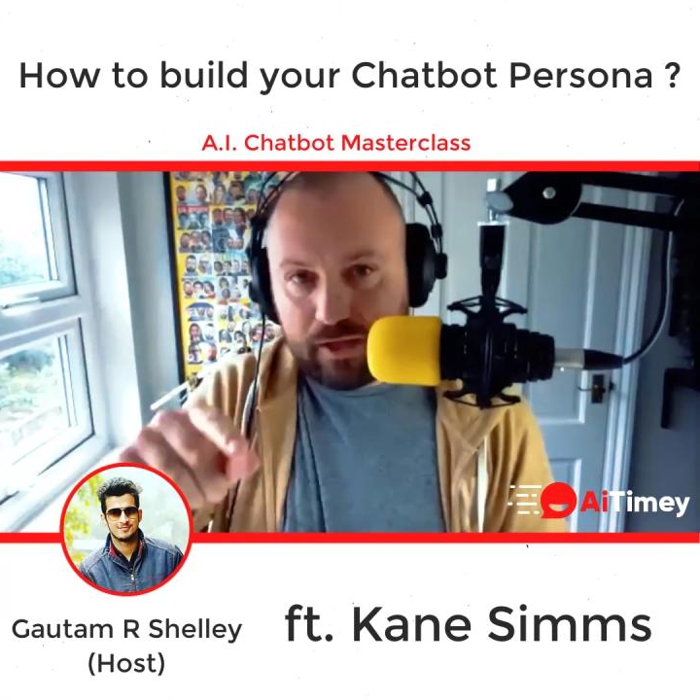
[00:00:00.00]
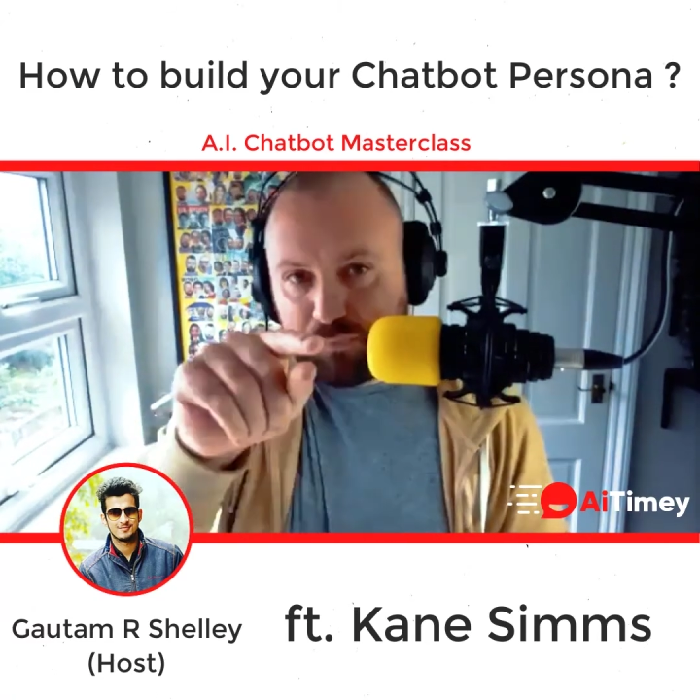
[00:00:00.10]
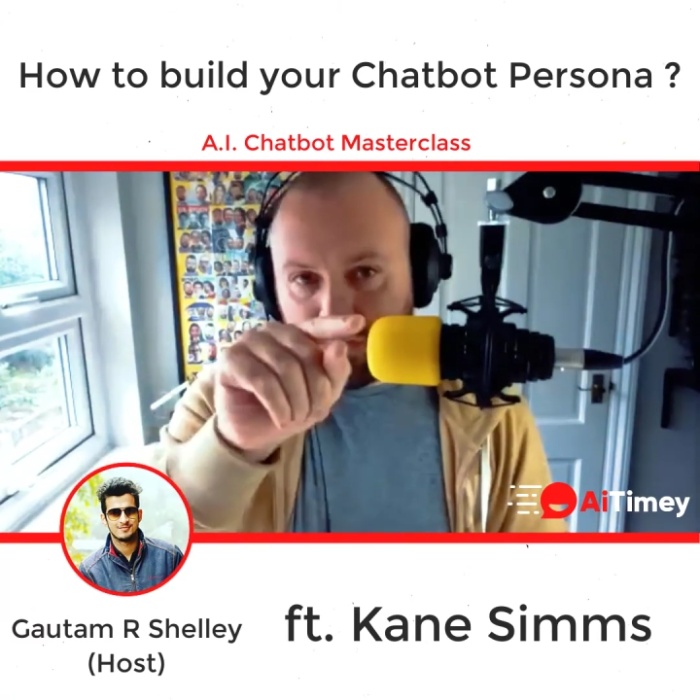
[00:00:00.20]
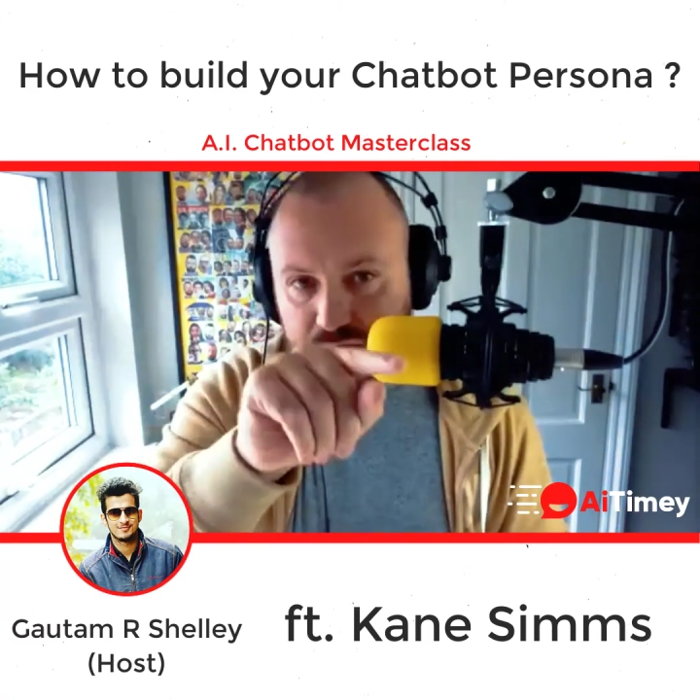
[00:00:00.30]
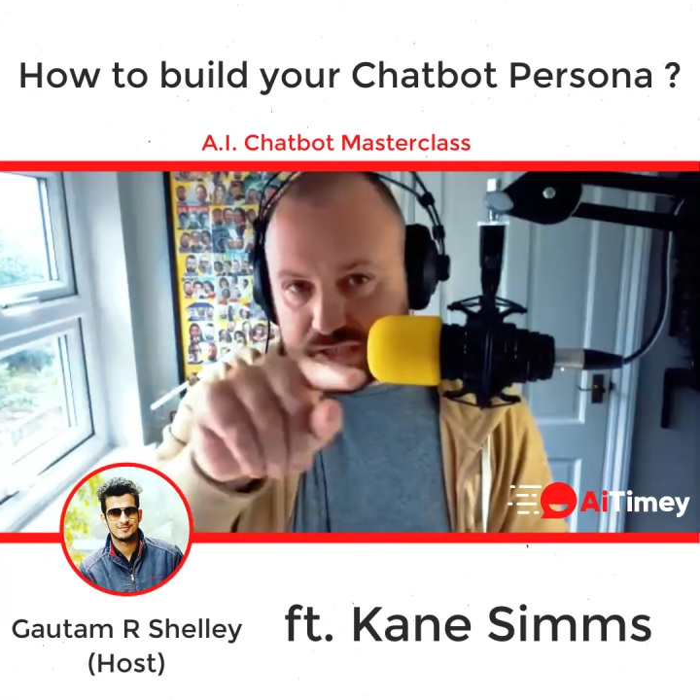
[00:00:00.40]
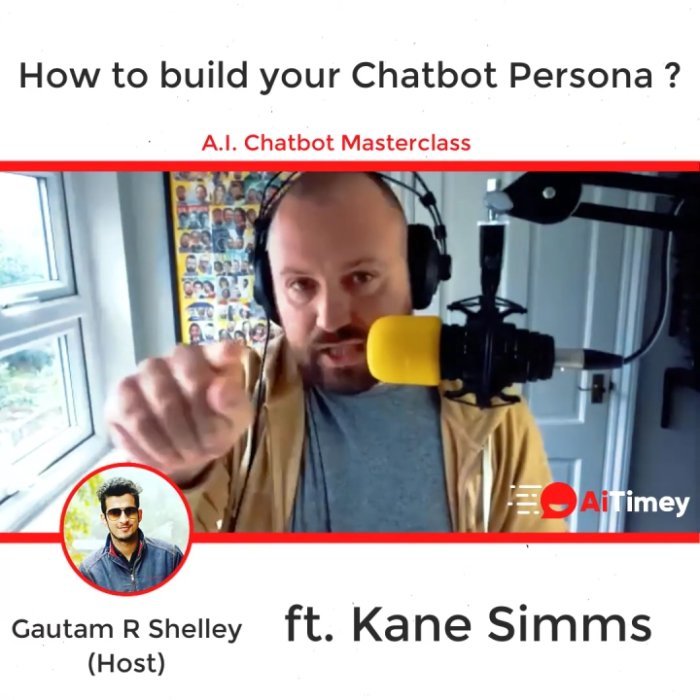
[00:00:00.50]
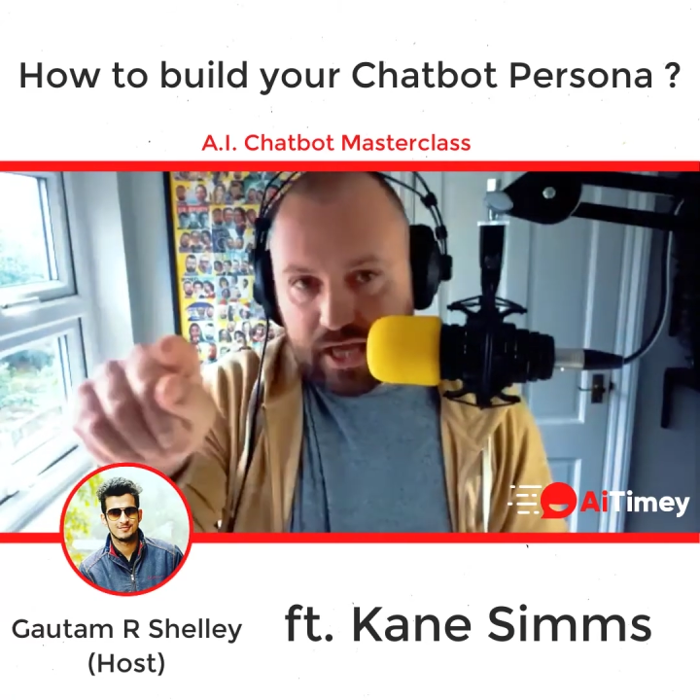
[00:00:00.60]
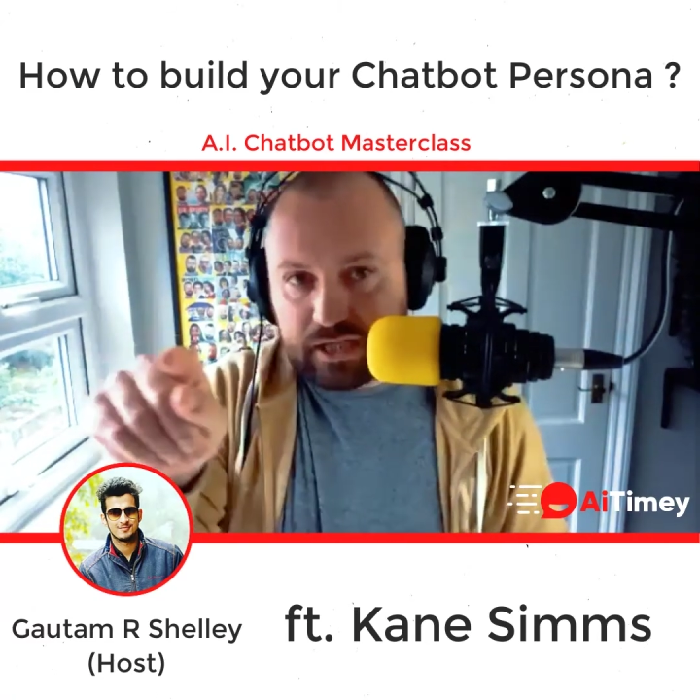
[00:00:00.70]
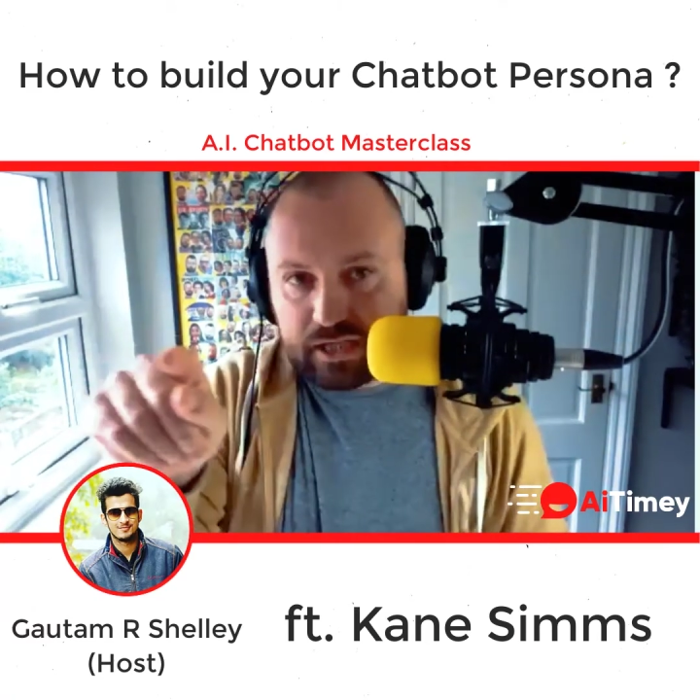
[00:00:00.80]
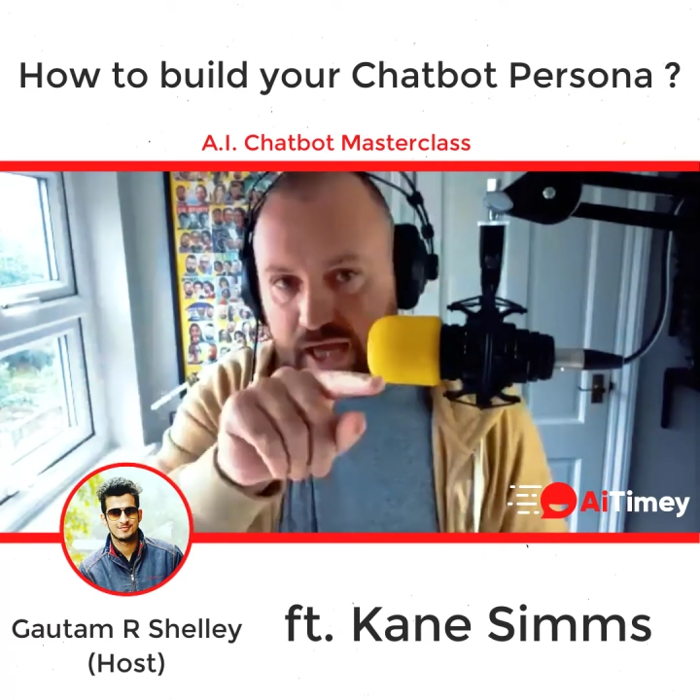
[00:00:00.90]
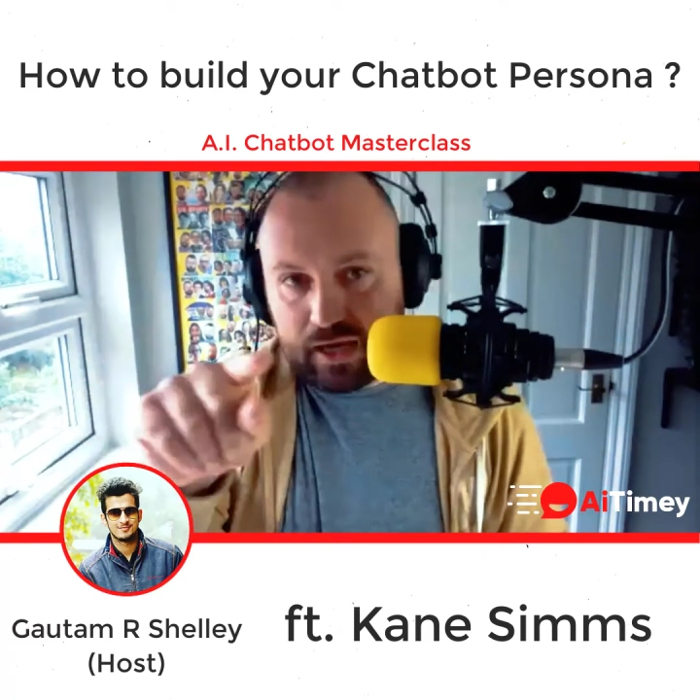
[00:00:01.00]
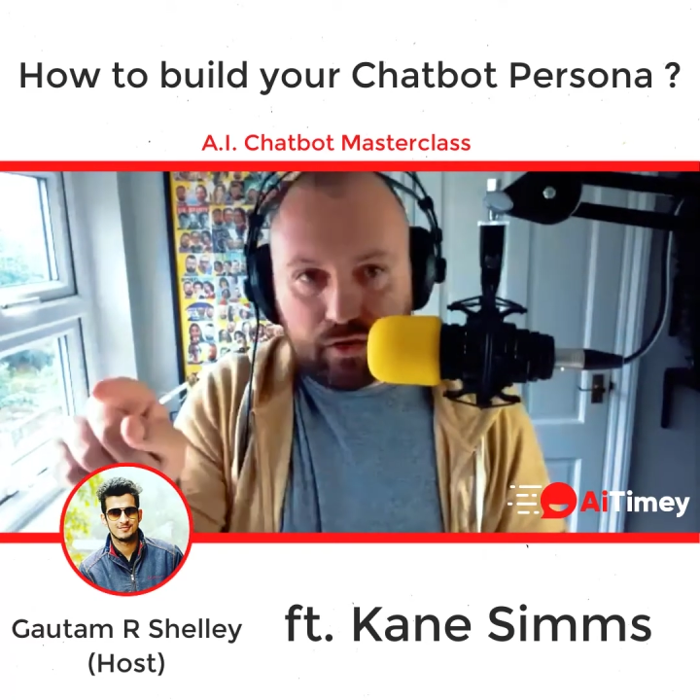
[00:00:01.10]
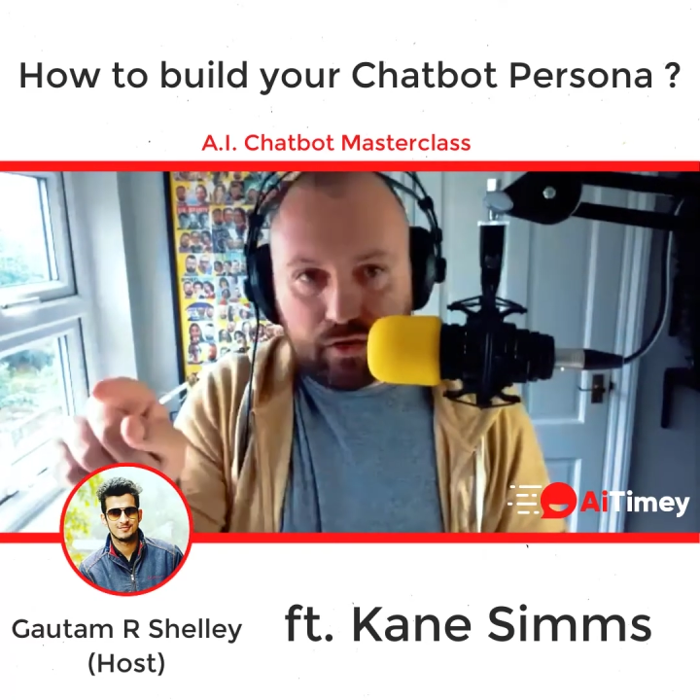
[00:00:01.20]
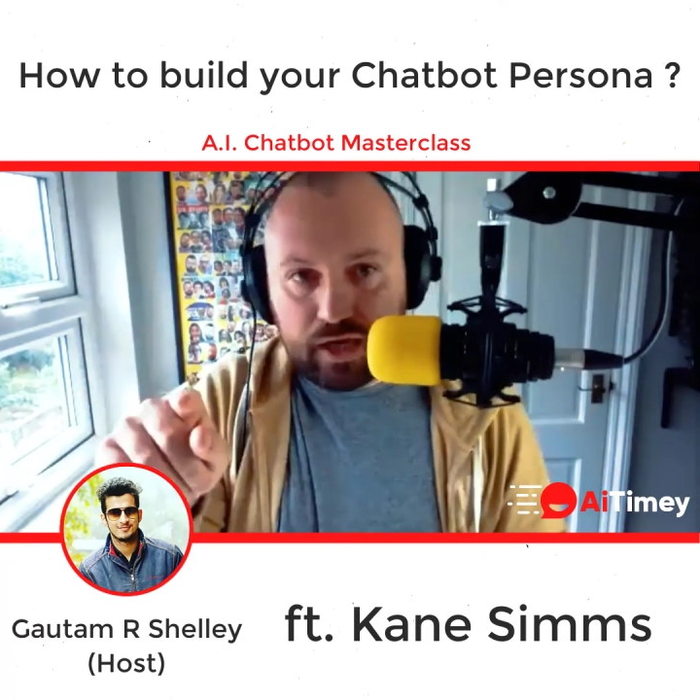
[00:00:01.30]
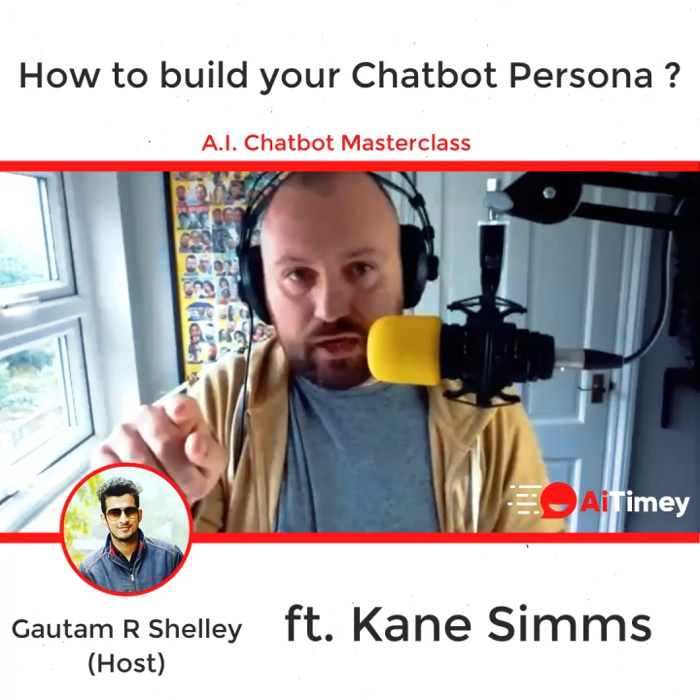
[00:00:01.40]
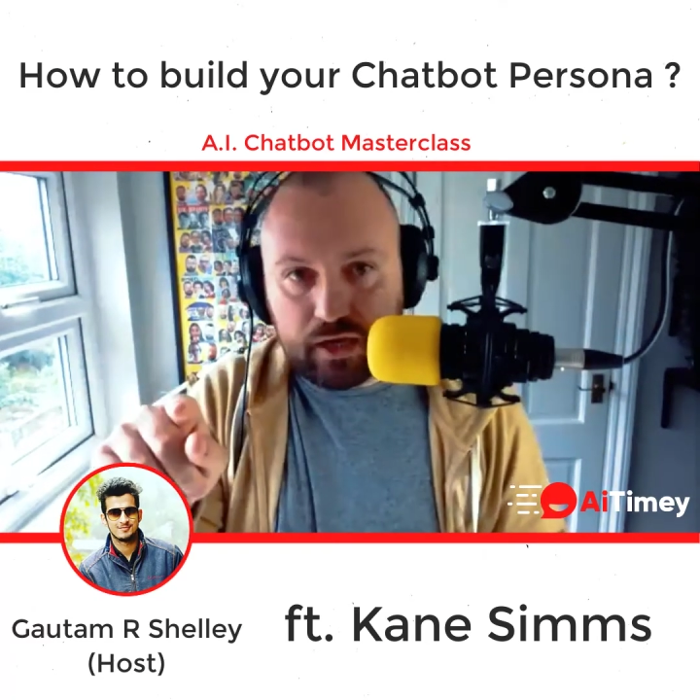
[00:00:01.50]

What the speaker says: this line of dialogue here,